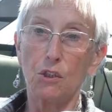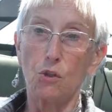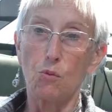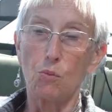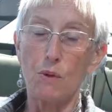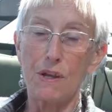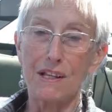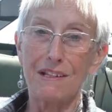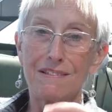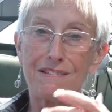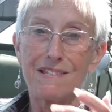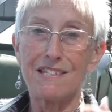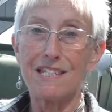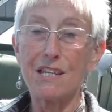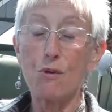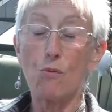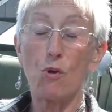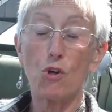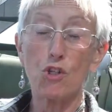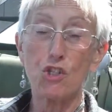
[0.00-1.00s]
we can
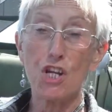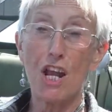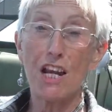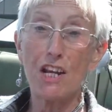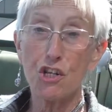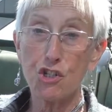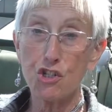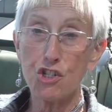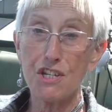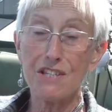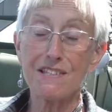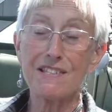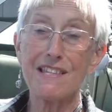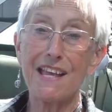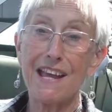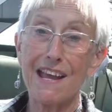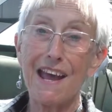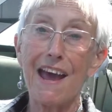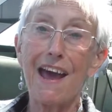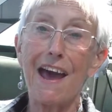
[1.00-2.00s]
see what challenges
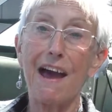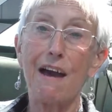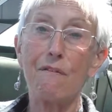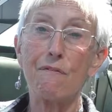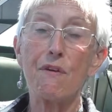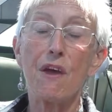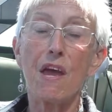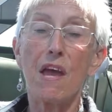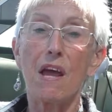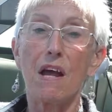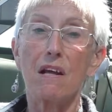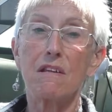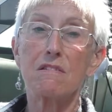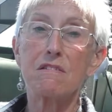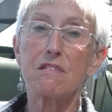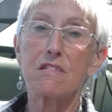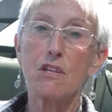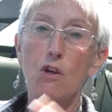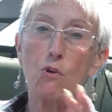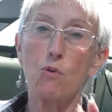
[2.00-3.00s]
they have, and
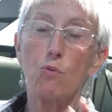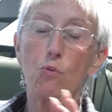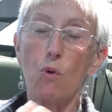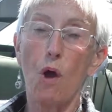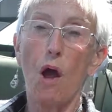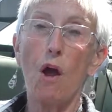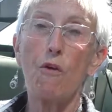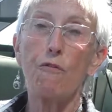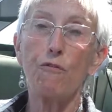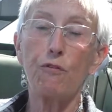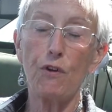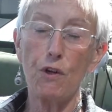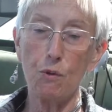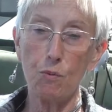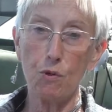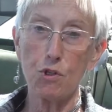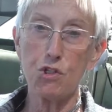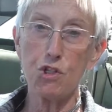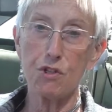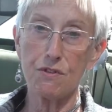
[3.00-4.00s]
so hopefully
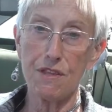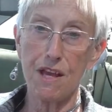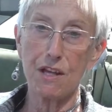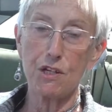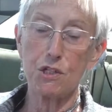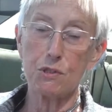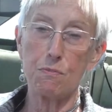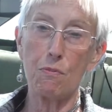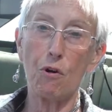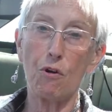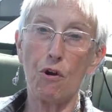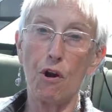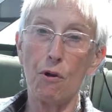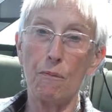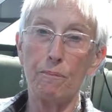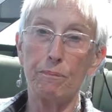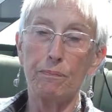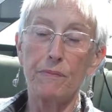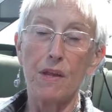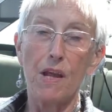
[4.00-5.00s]
we'll do that
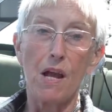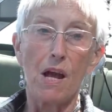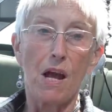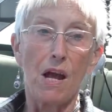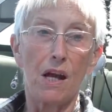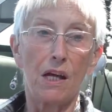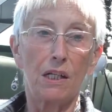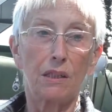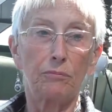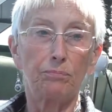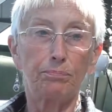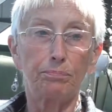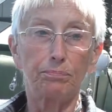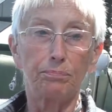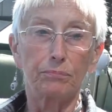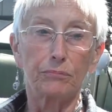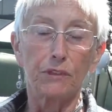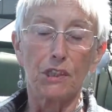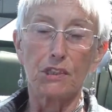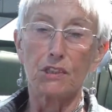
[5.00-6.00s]
tomorrow.
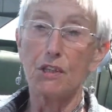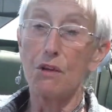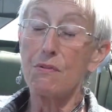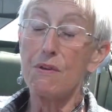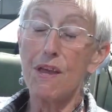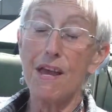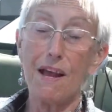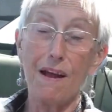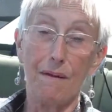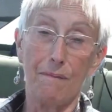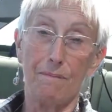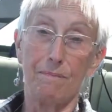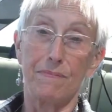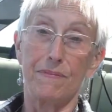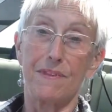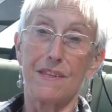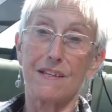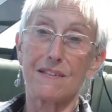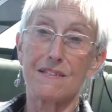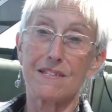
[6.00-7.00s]
So yeah,
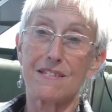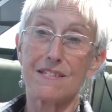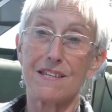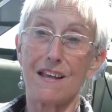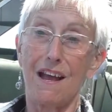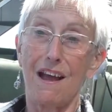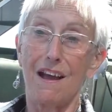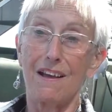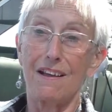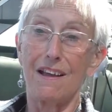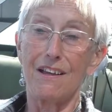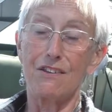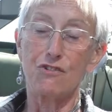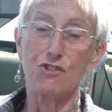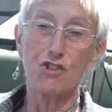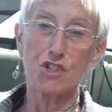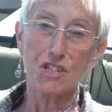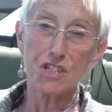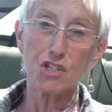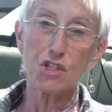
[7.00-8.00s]
that's
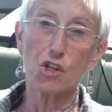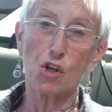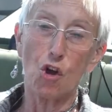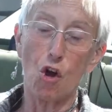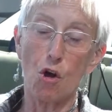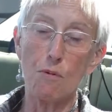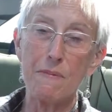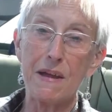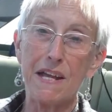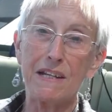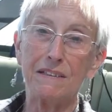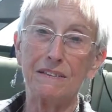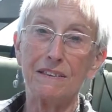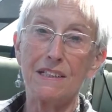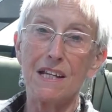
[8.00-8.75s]
just a comment.